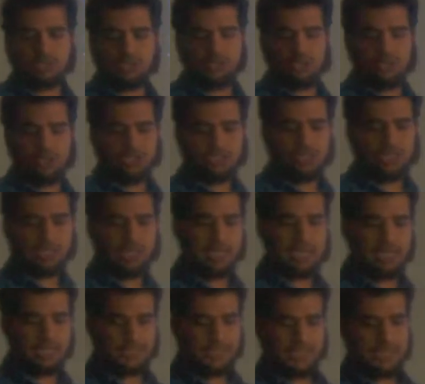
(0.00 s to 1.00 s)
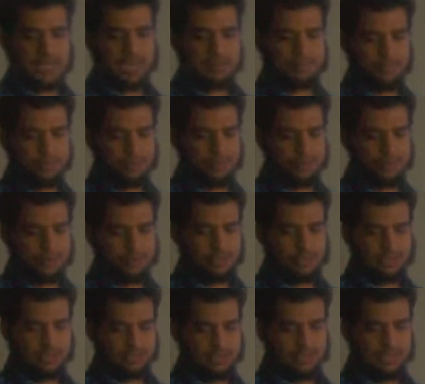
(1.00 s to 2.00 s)
nourishing sap through
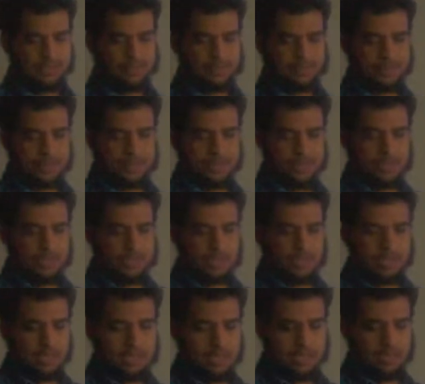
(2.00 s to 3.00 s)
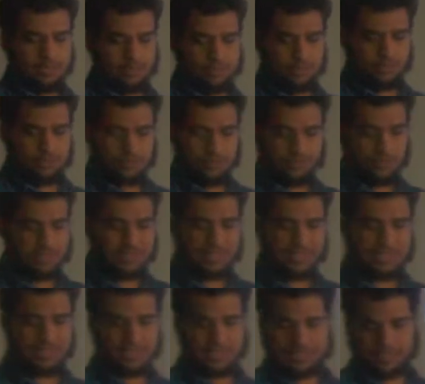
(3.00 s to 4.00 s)
the tree. What
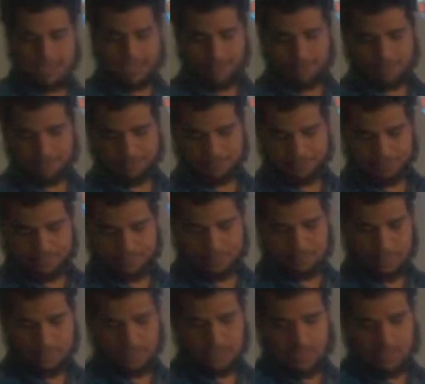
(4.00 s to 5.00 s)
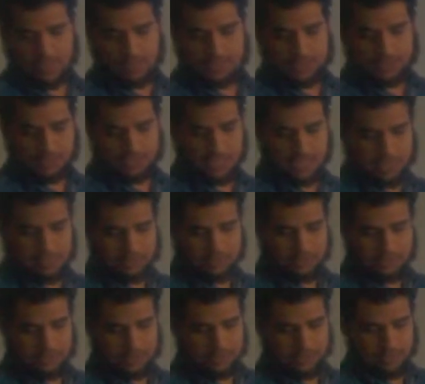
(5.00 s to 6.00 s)
is the sap? Sap,
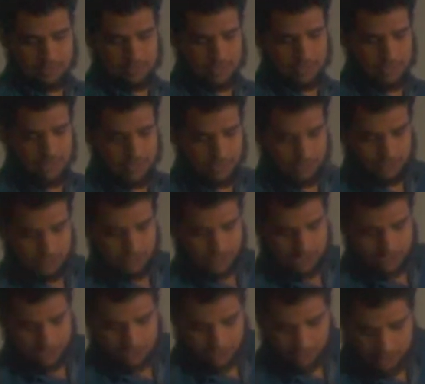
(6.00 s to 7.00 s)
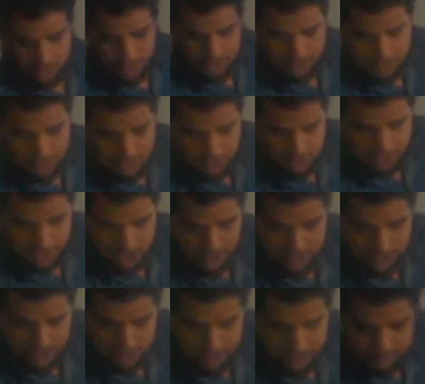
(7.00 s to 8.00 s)
as you see here in these
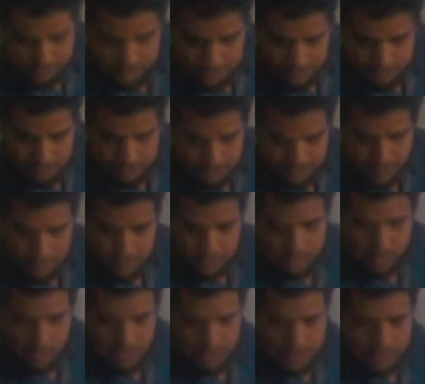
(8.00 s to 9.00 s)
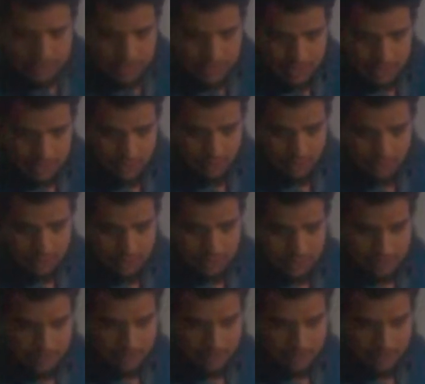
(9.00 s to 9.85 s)
pictures, is the liquid